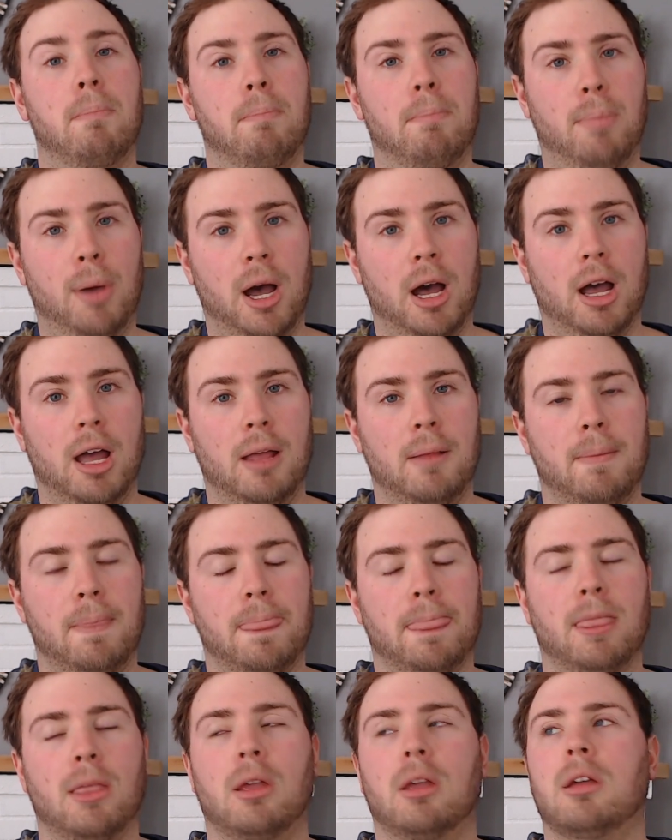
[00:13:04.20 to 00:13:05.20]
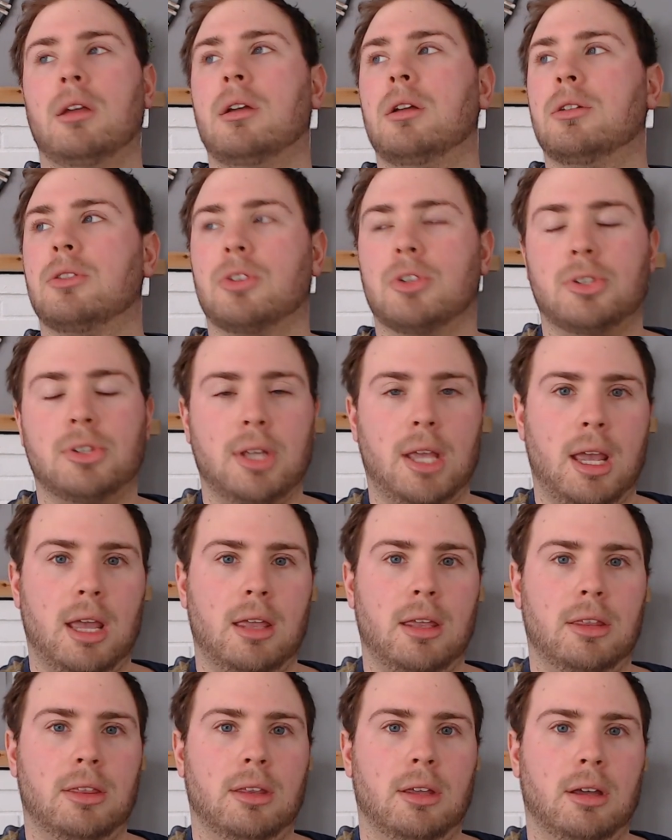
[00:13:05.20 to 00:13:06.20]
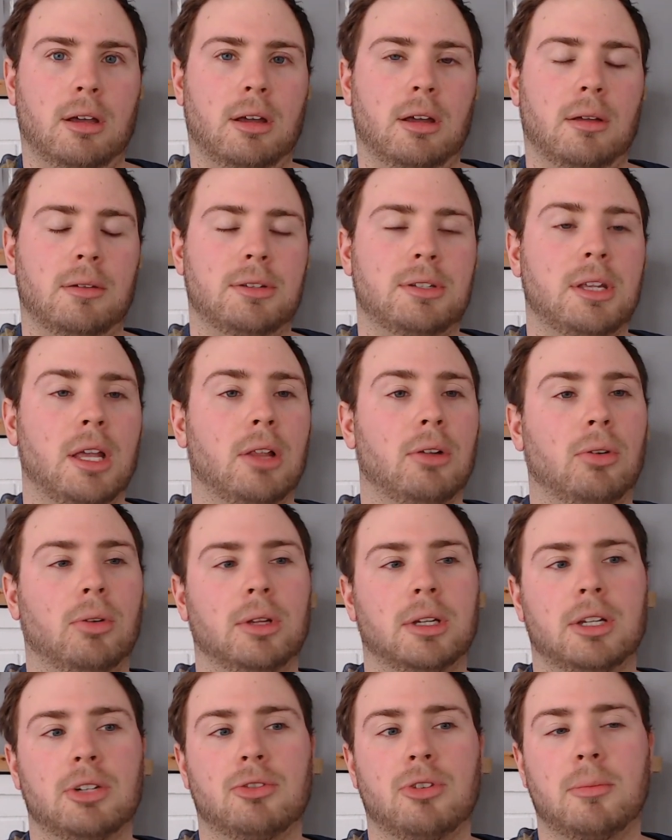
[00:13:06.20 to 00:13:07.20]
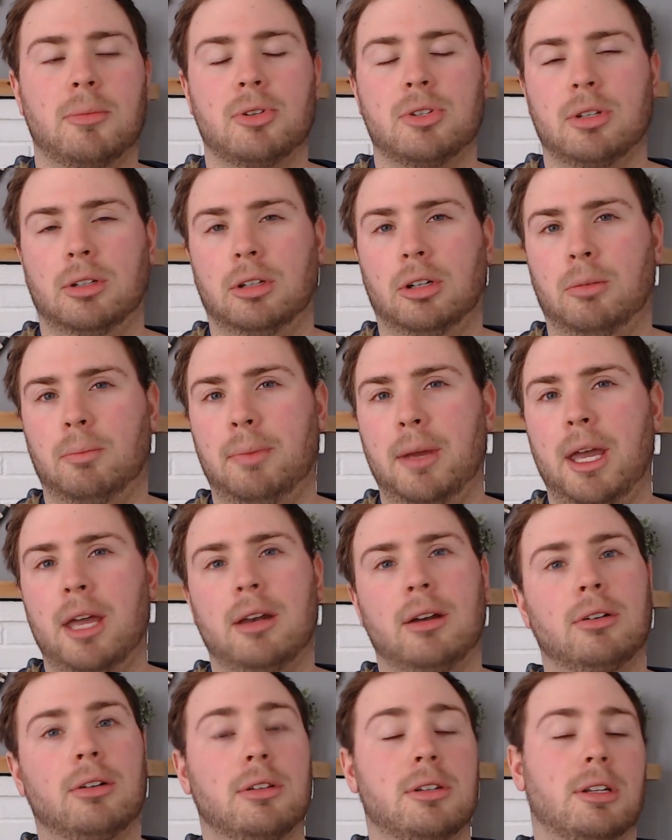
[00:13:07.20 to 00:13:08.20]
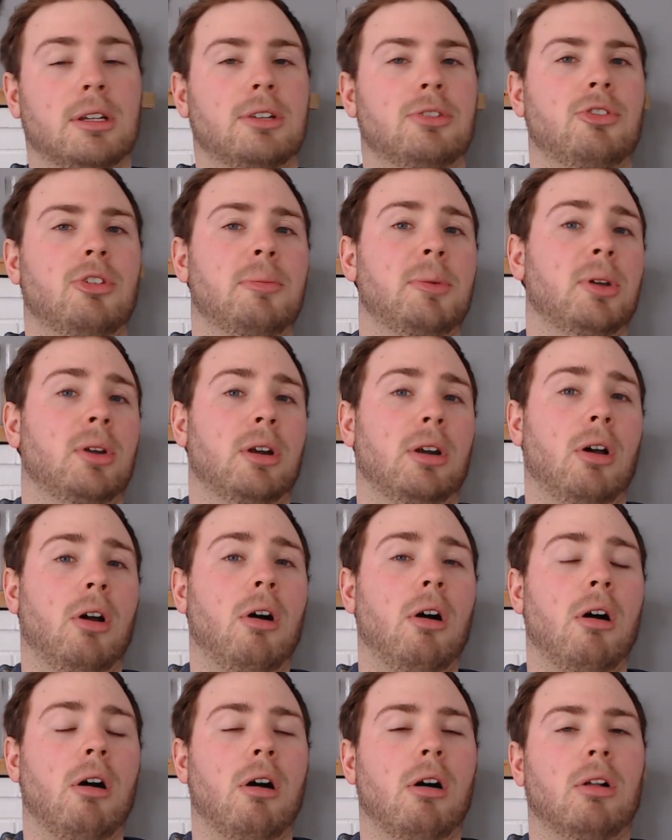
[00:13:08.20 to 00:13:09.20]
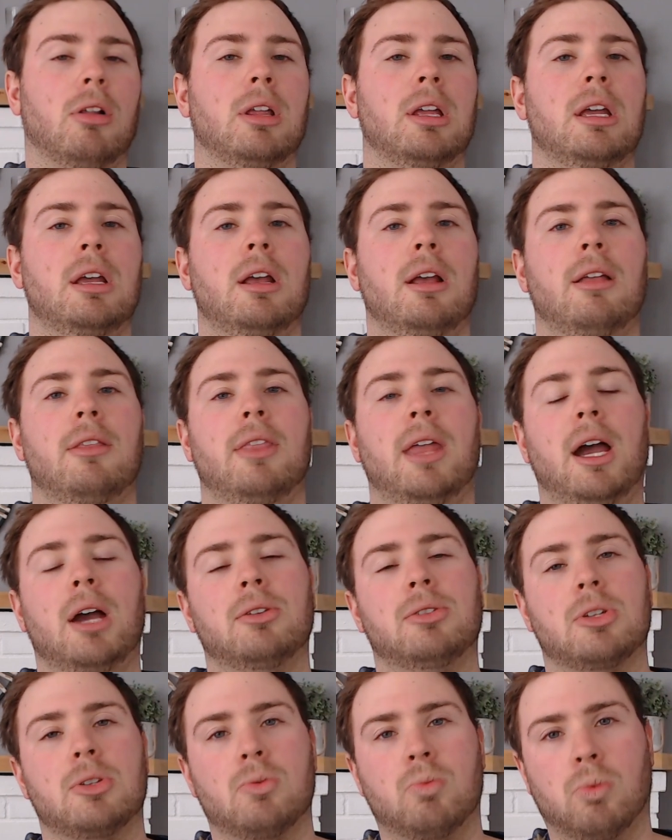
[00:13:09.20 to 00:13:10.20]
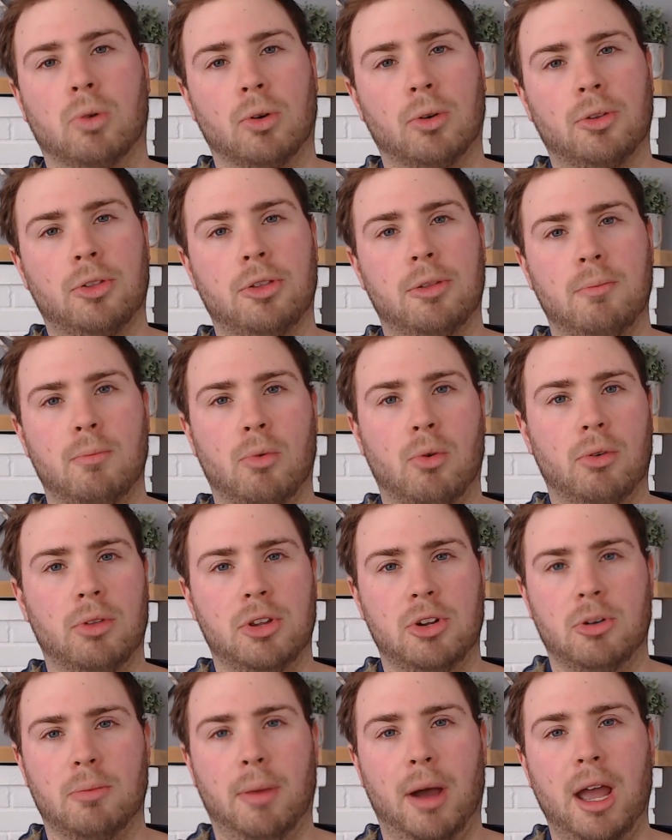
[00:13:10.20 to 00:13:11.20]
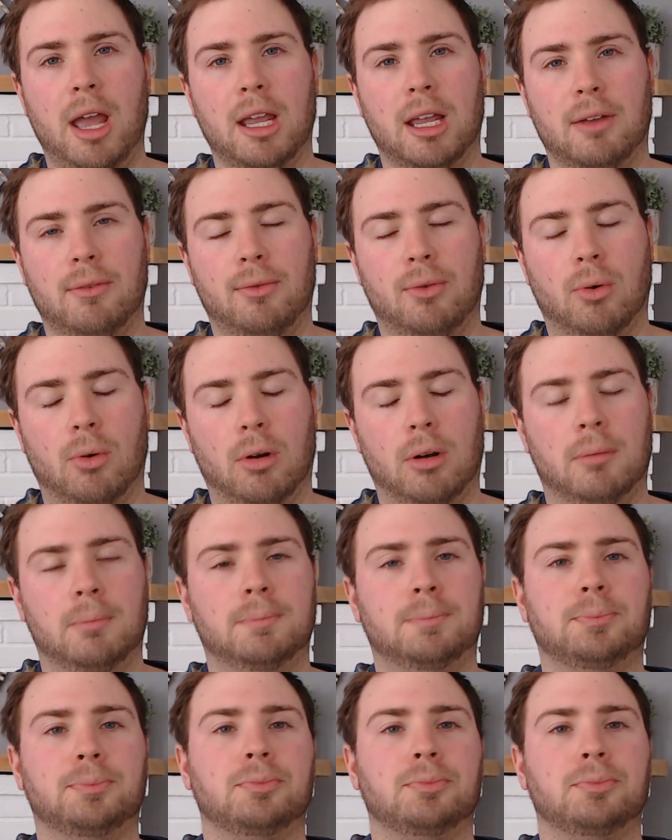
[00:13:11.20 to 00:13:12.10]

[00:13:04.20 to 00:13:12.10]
But just say the seller only contributes a little bit or doesn't contribute at all, the house is worth more than you're buying it for,